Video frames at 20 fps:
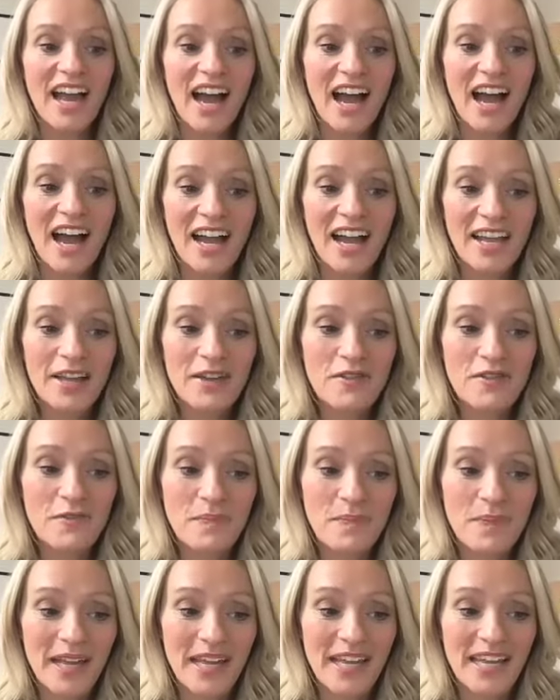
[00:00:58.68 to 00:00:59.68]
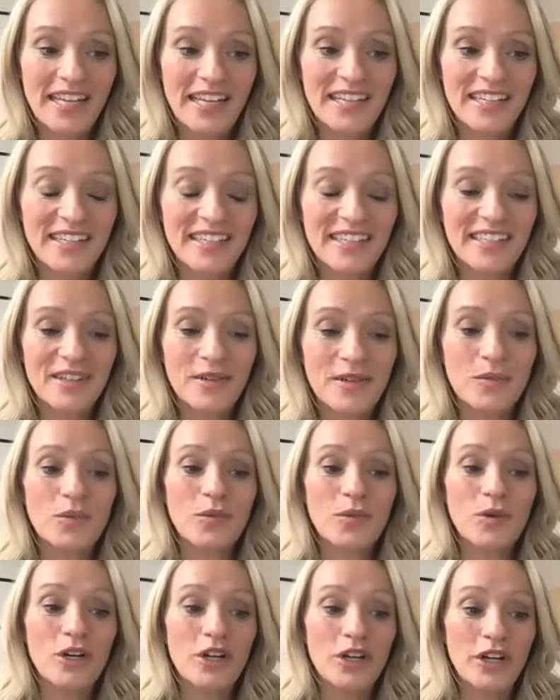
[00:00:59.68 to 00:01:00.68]
I have been
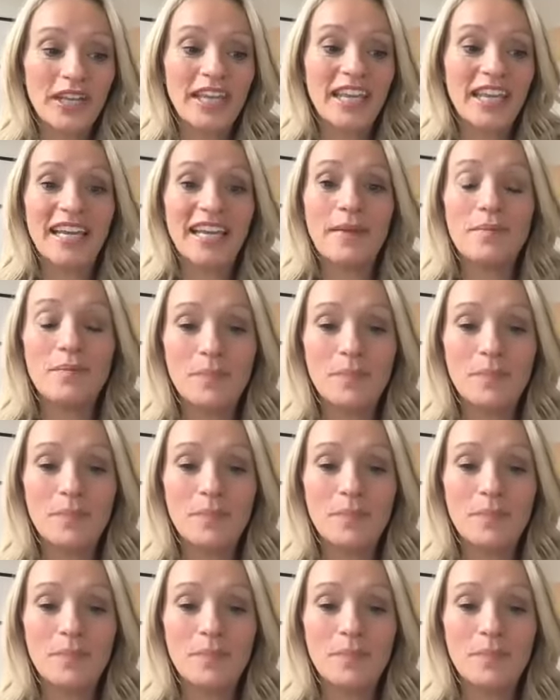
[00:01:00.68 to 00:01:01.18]
working in